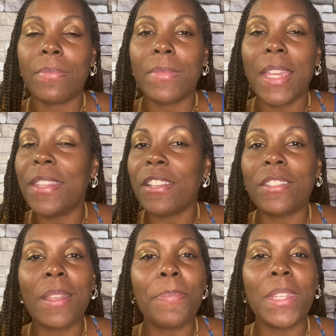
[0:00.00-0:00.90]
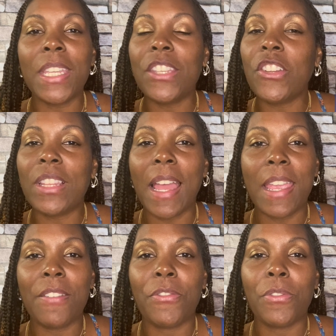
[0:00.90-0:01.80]
and there's something in your
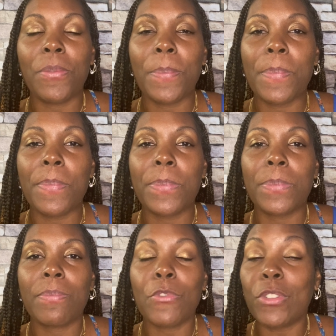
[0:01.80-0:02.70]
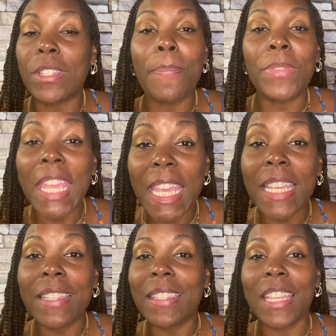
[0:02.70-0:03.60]
life or some
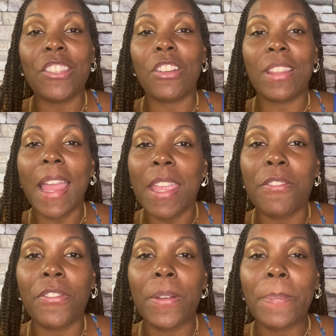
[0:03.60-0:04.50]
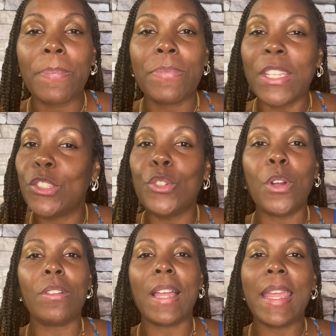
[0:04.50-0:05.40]
things in your life that you
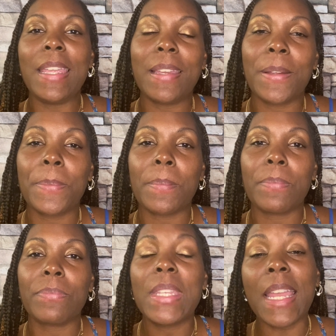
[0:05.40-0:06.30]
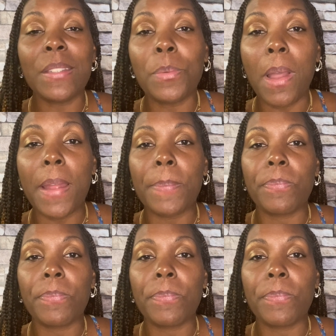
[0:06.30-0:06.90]
don't like, guess what?